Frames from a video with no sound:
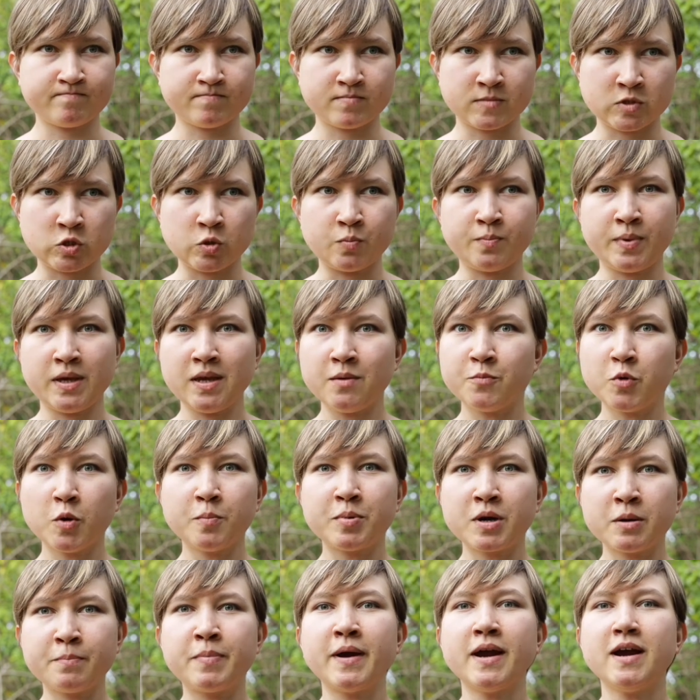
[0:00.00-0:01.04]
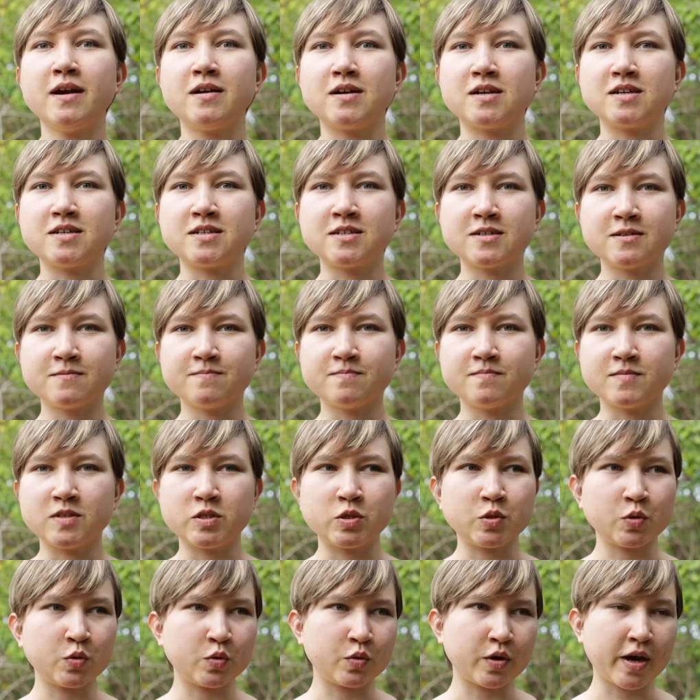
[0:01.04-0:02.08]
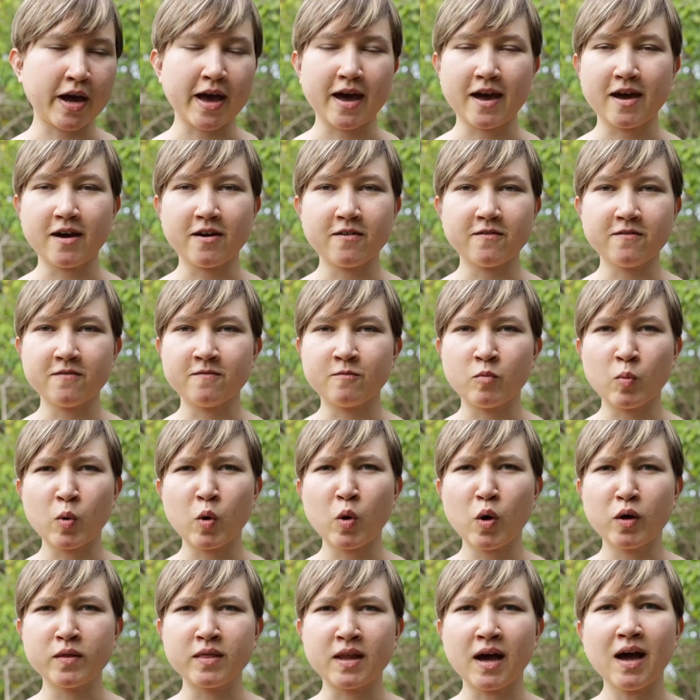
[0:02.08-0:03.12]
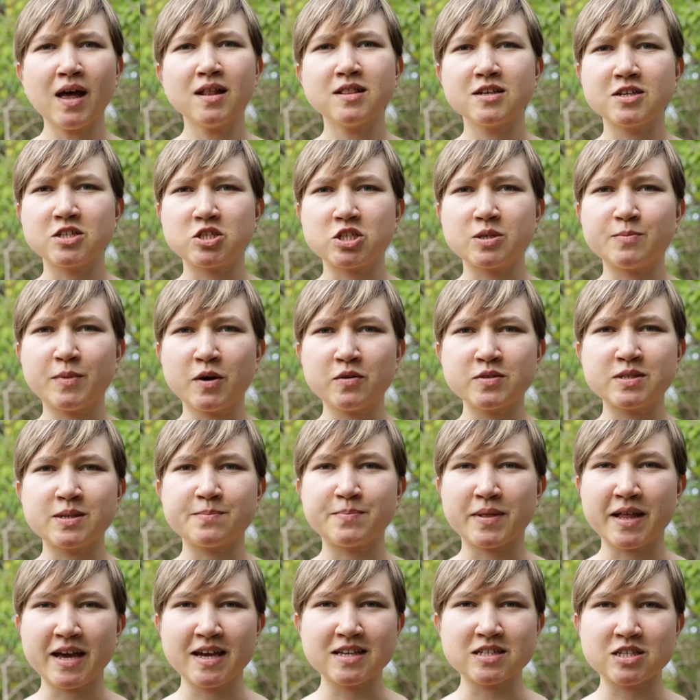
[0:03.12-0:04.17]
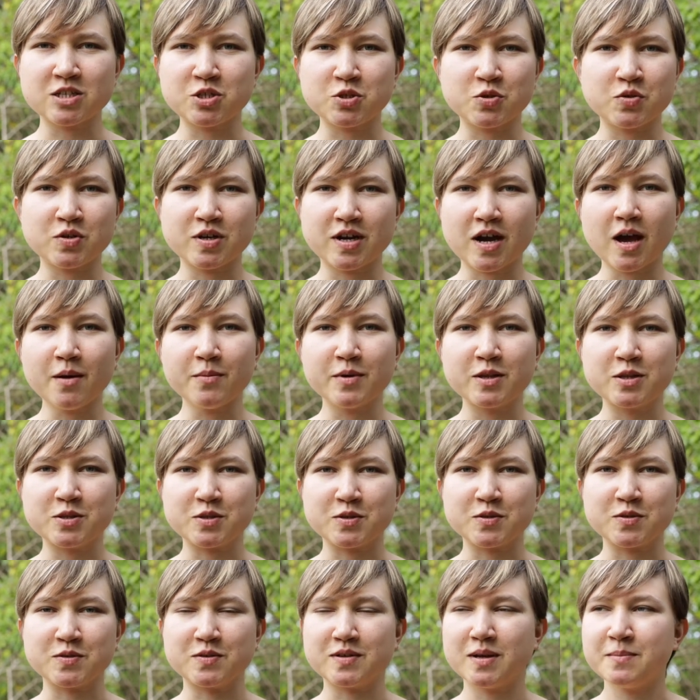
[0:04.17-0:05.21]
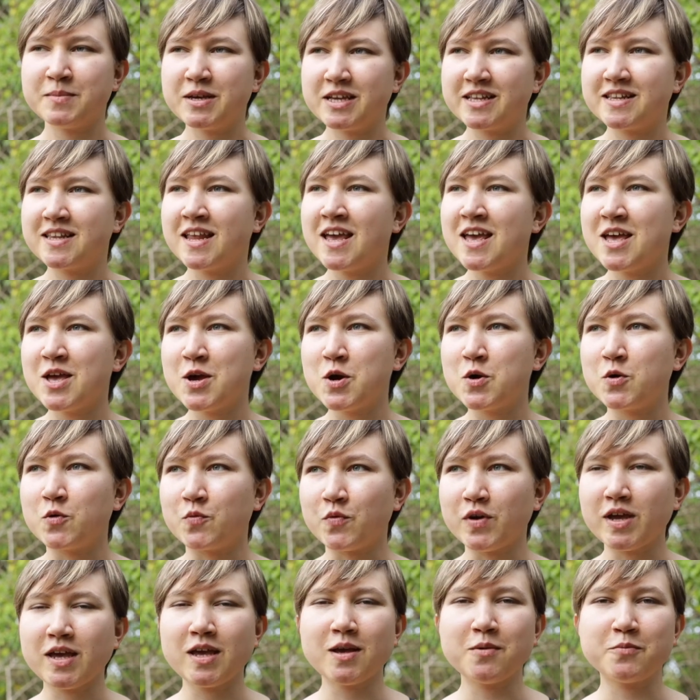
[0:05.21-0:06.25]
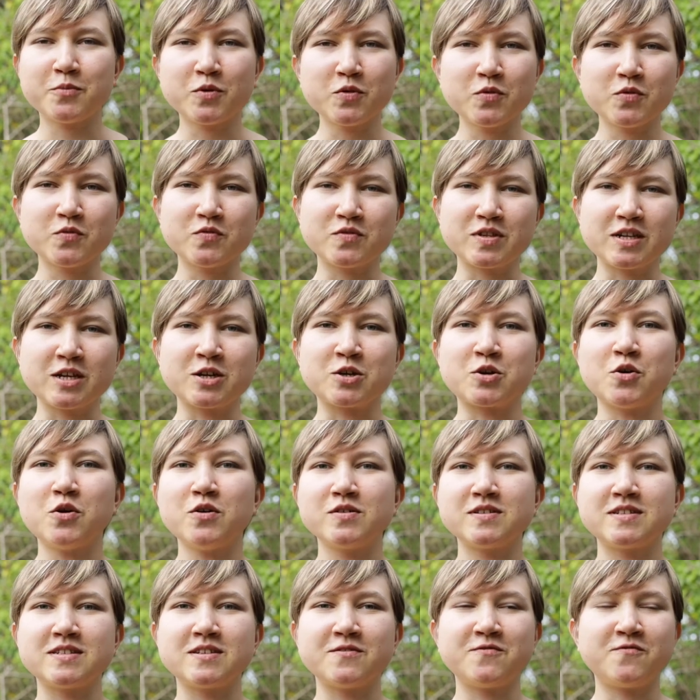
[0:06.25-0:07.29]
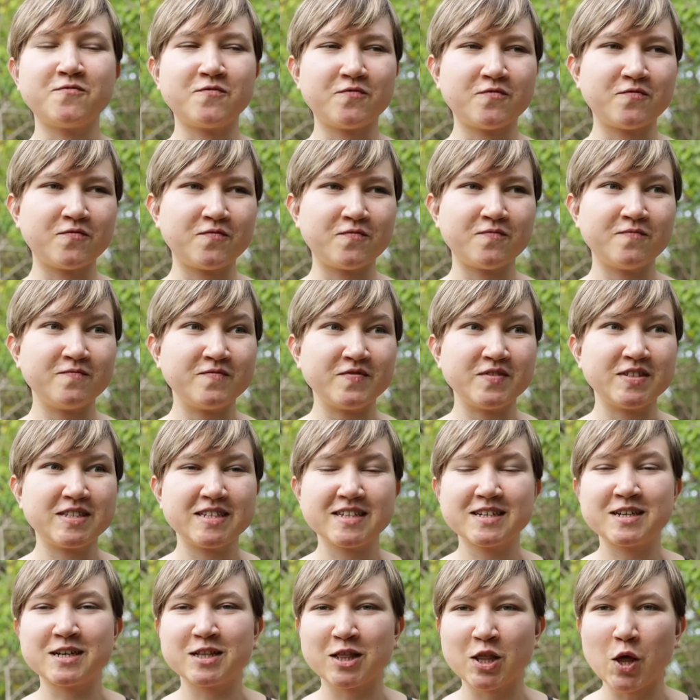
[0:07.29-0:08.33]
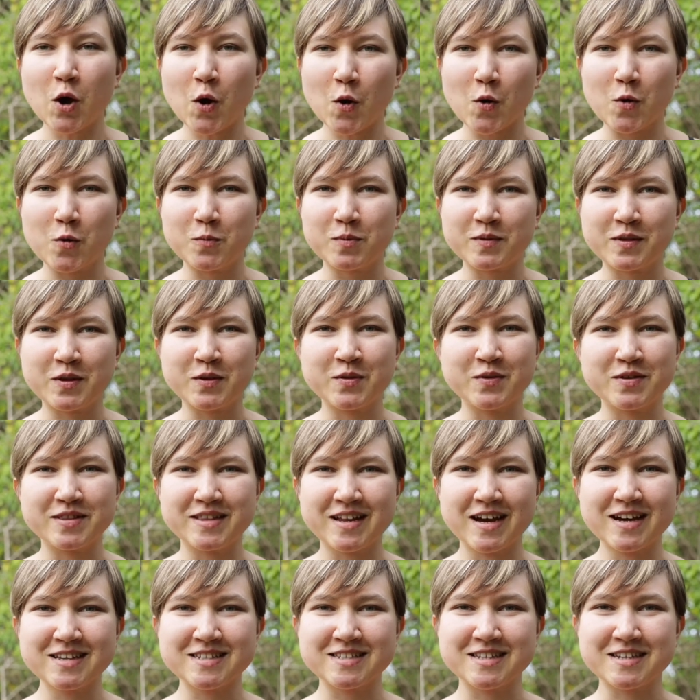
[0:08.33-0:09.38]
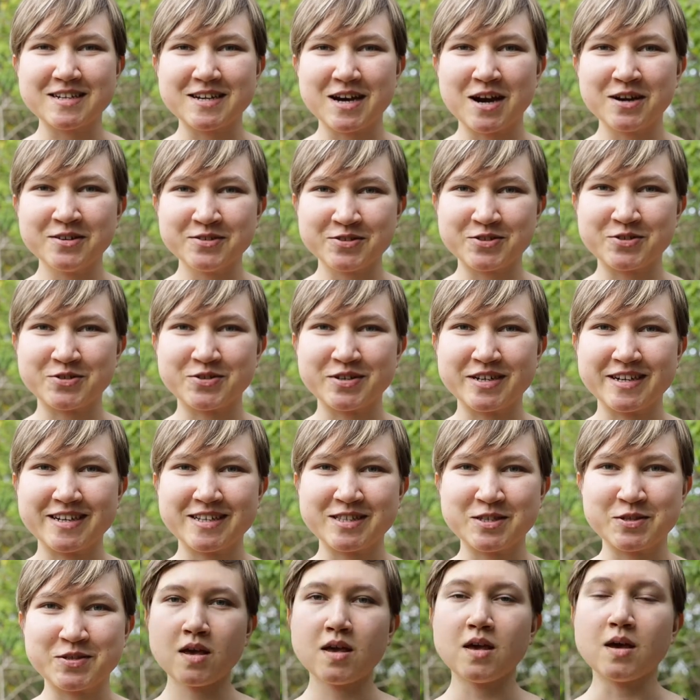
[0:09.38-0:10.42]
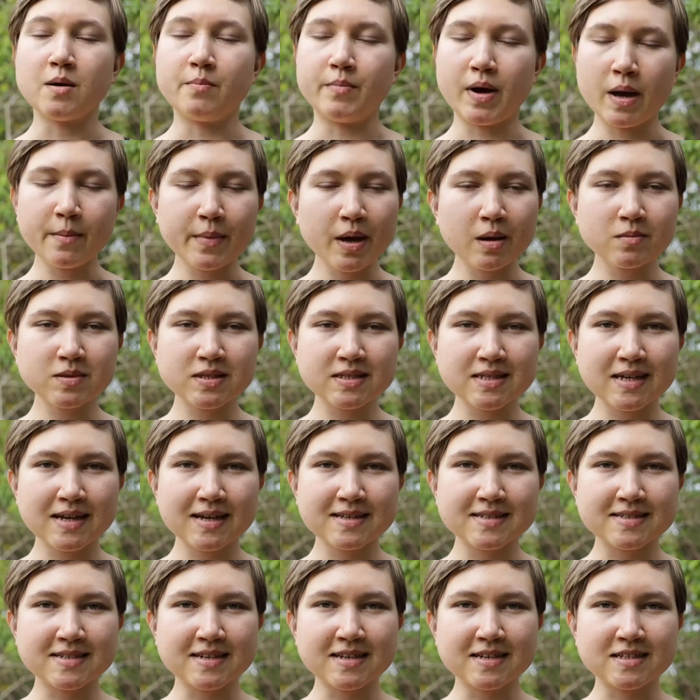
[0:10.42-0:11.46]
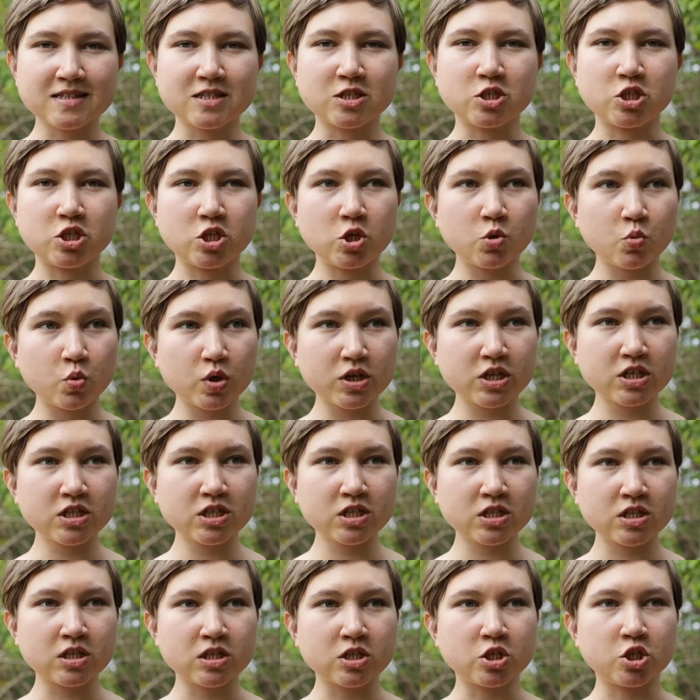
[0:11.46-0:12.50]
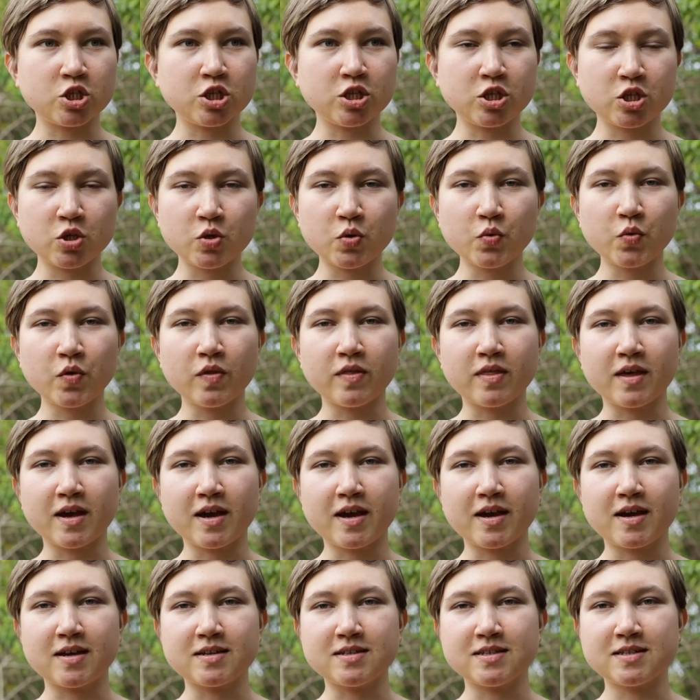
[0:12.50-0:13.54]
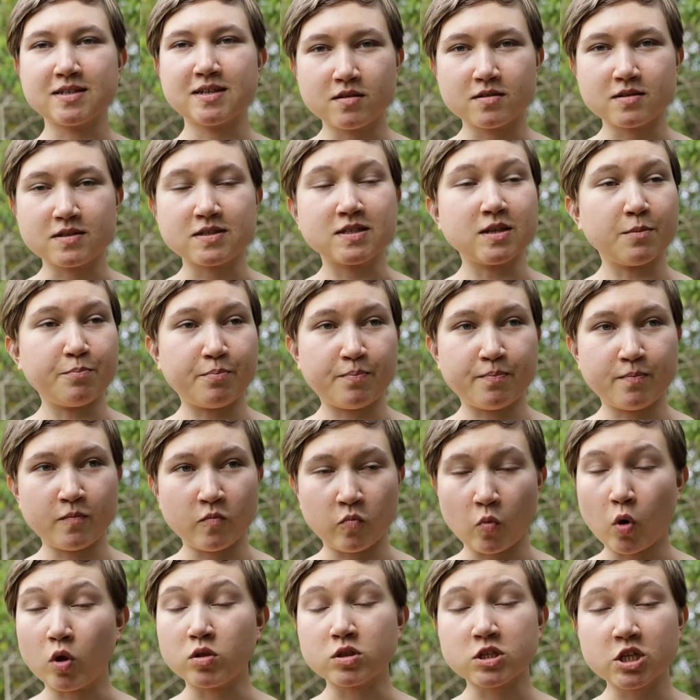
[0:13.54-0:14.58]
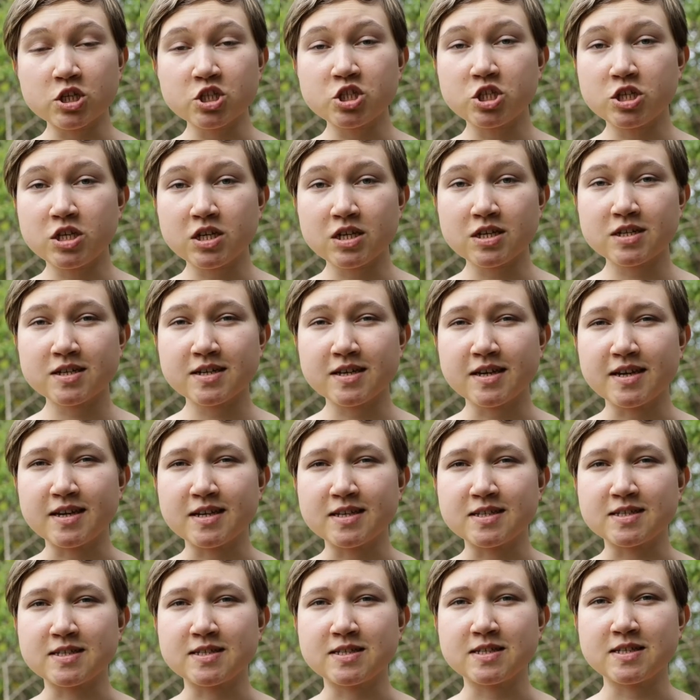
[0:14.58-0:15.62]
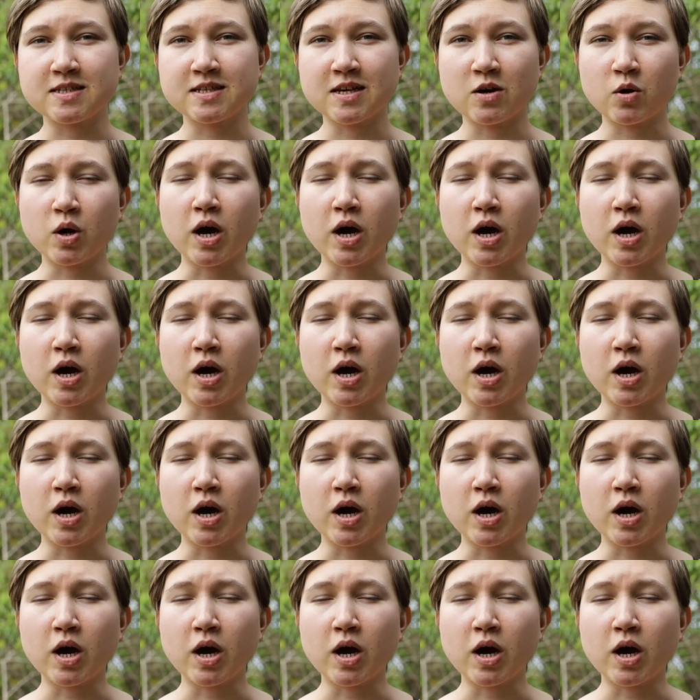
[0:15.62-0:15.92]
to be more prepared, to have more knowledge about the place that you are coming to. I mean, we moved across the globe to another country. My mom said that she wished she knew that the voltage here is